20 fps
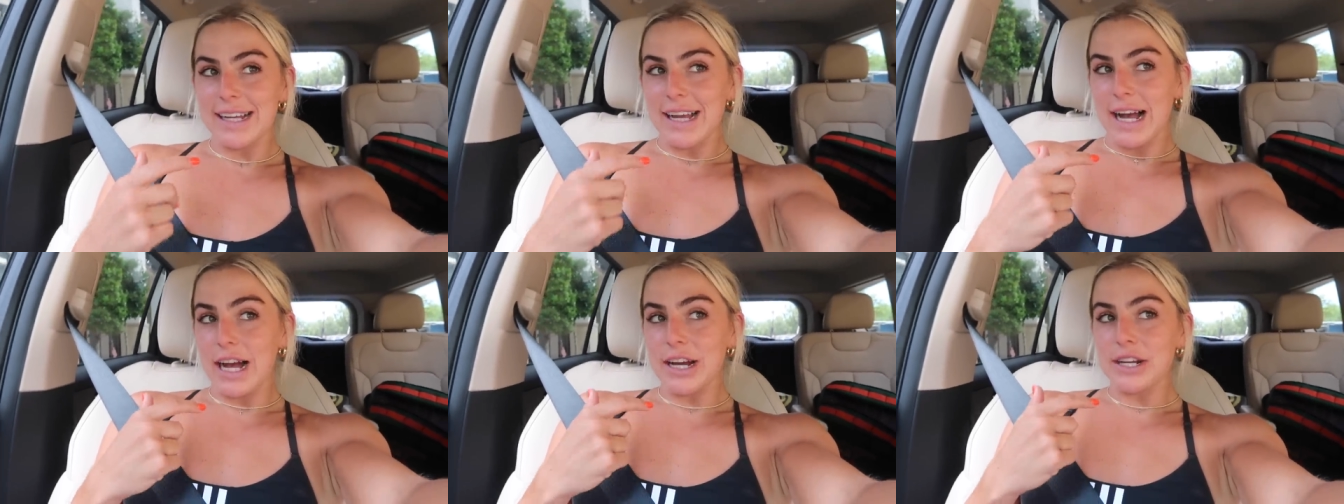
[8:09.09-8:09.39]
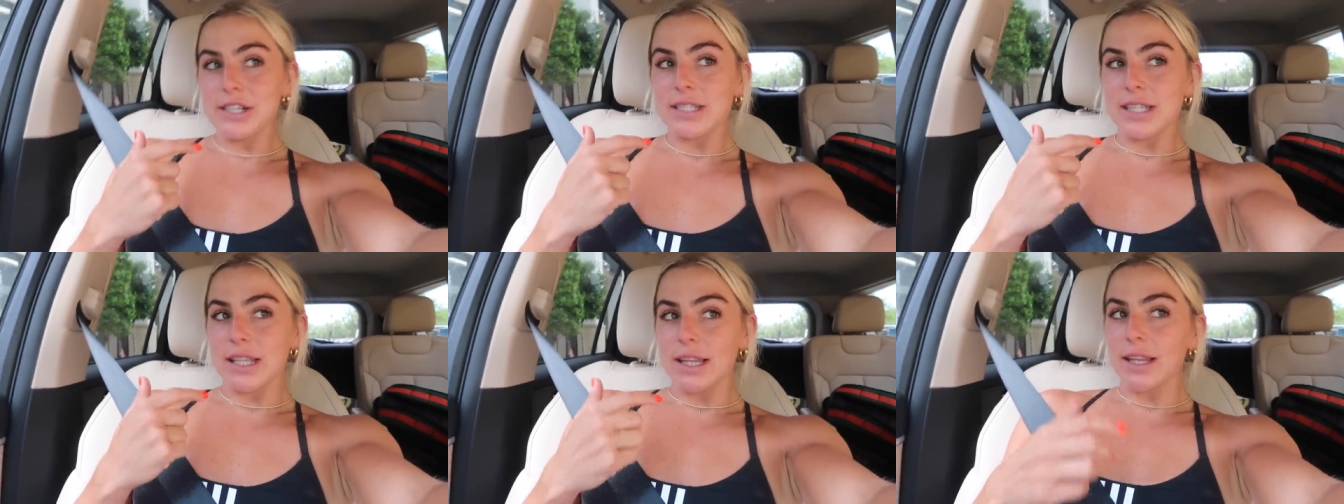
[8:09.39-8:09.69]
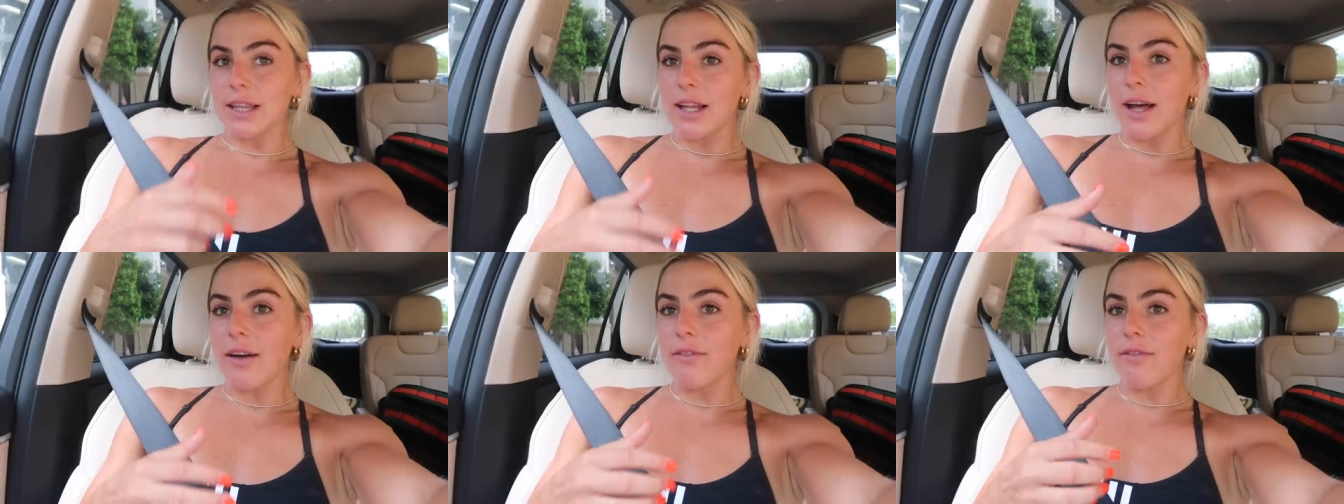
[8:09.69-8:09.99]
I just
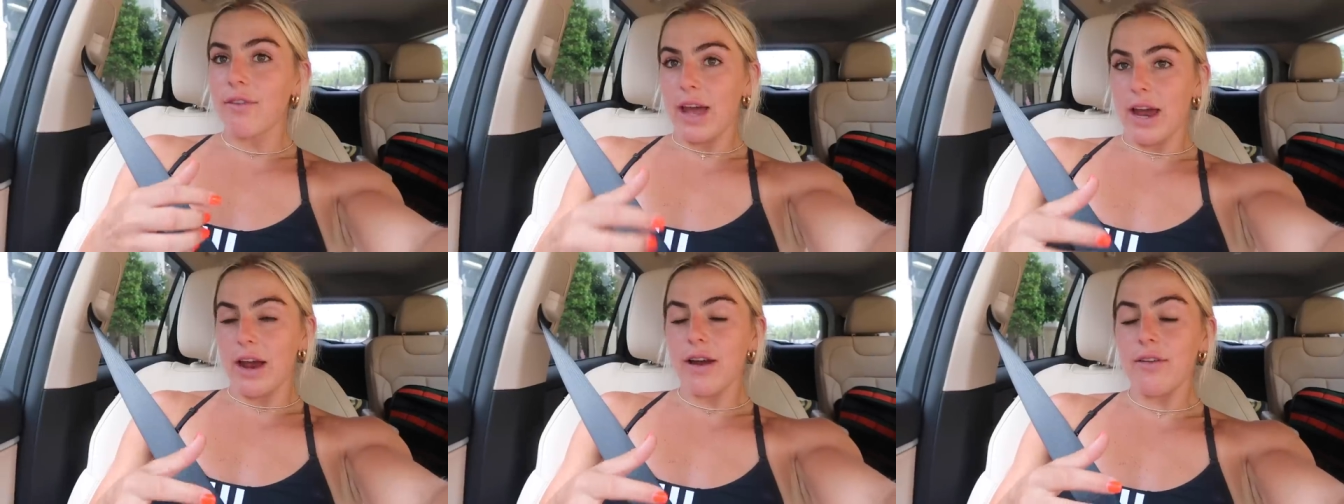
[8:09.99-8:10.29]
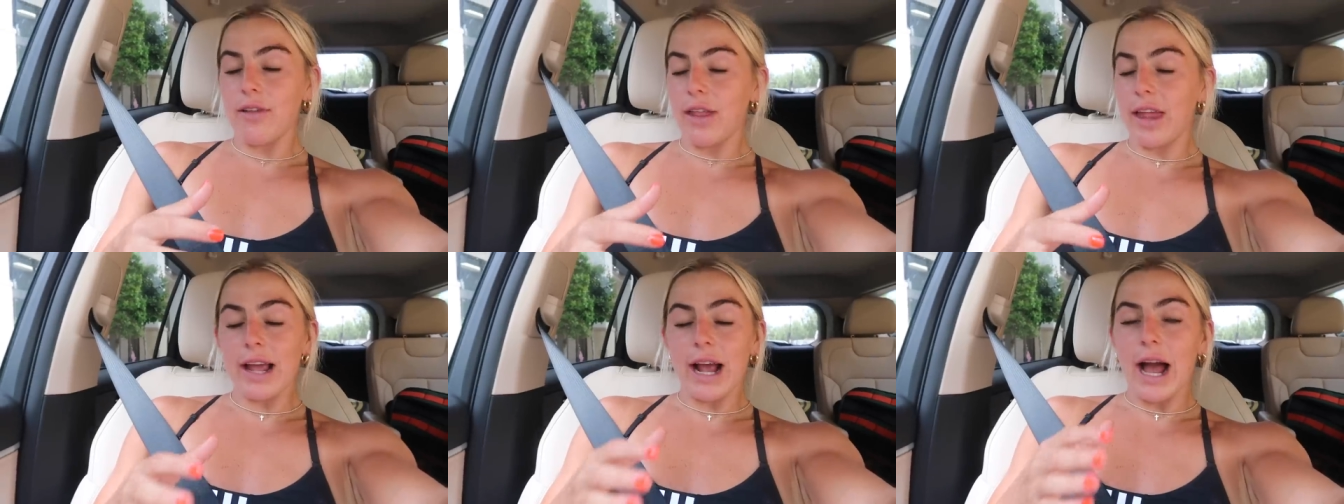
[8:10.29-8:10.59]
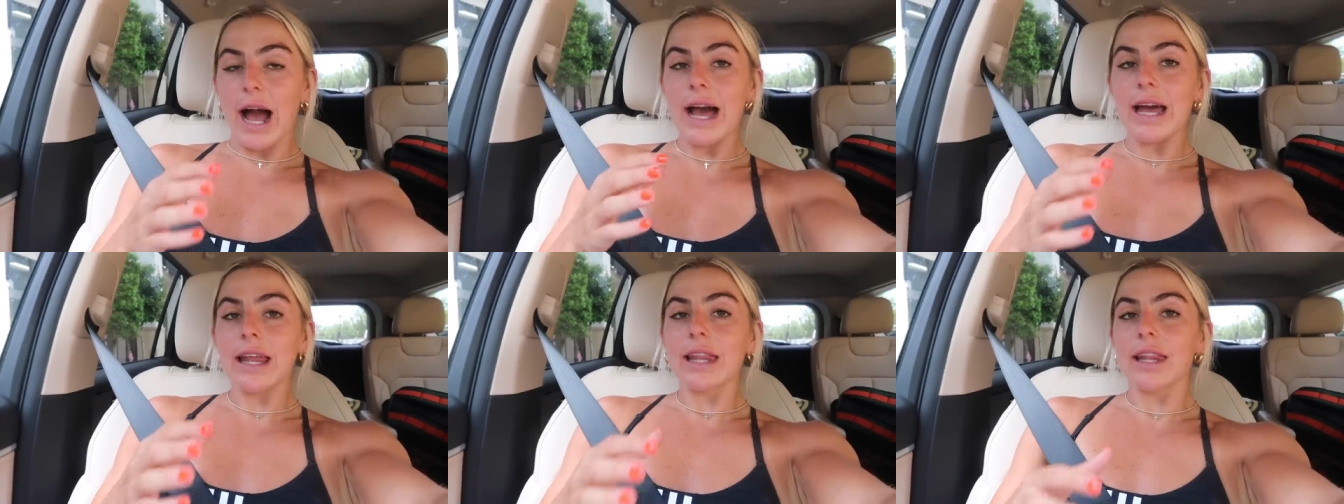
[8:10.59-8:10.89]
love it. Like,
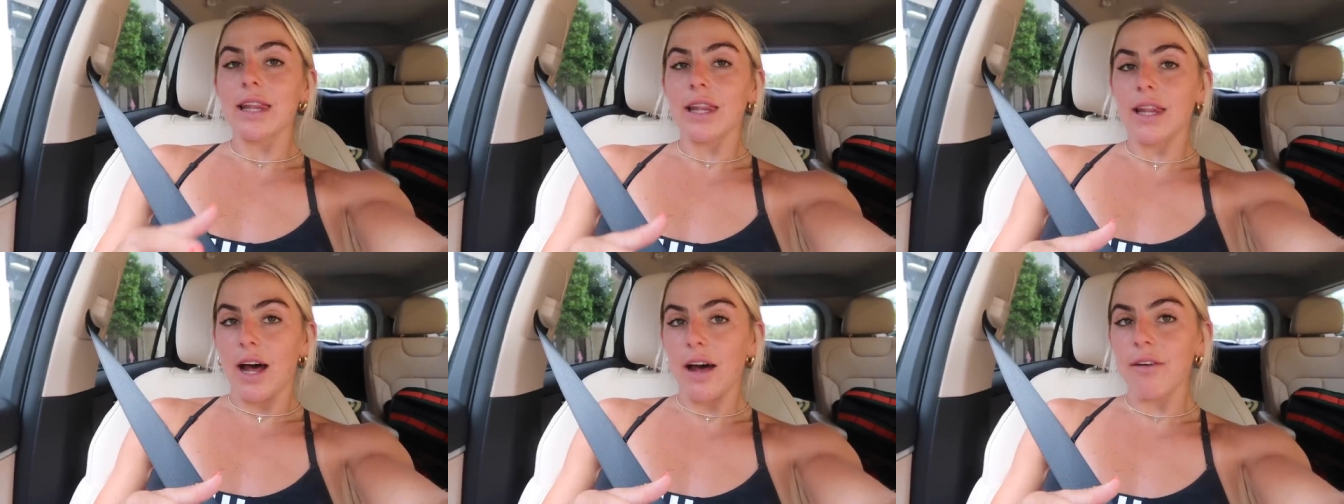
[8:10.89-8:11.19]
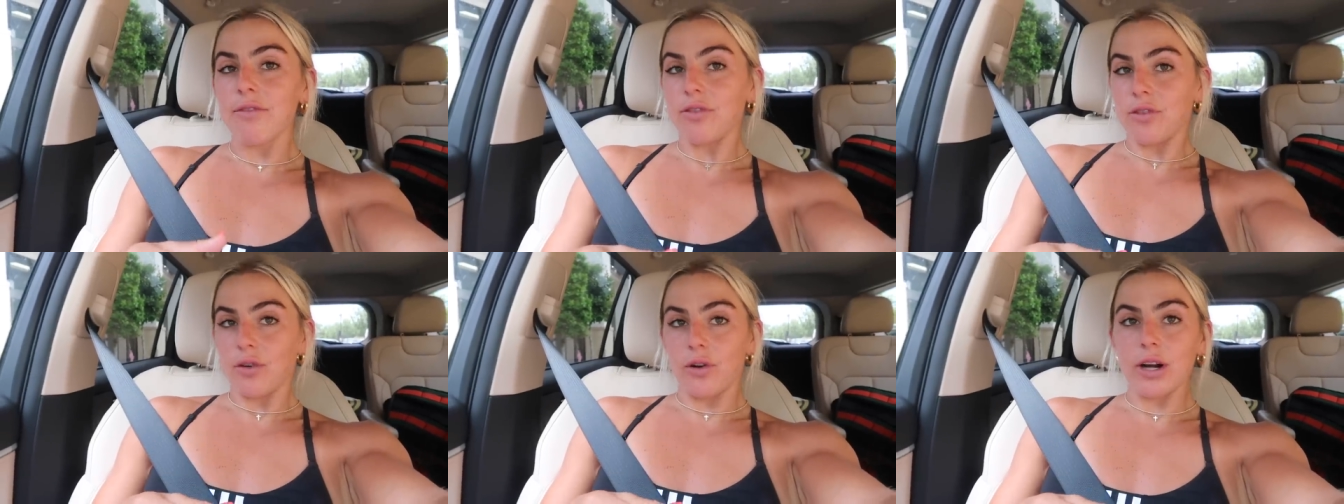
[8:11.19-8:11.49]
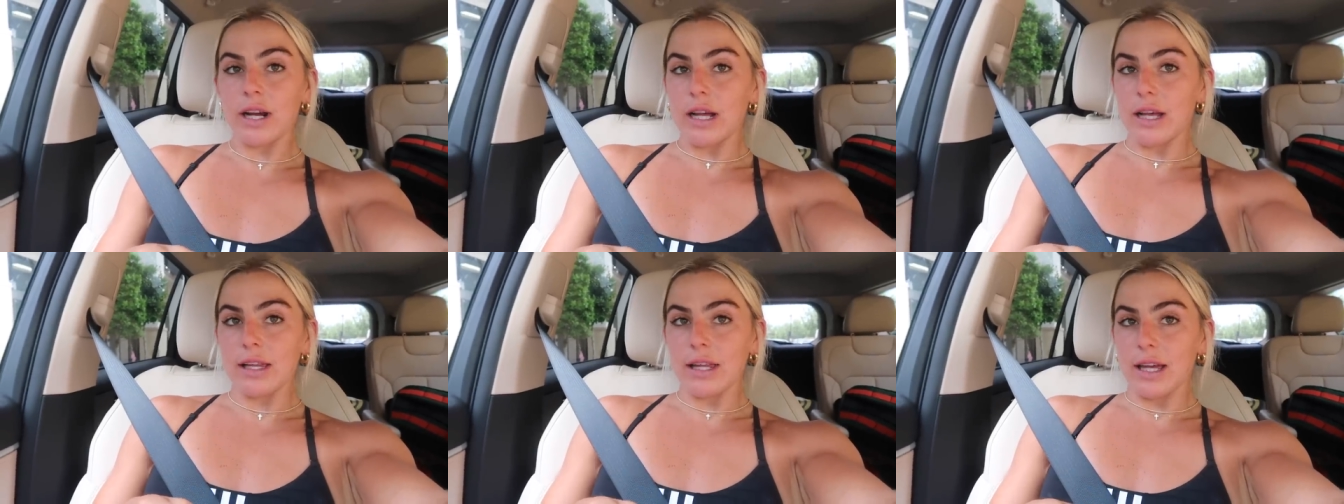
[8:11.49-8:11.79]
I love Florida.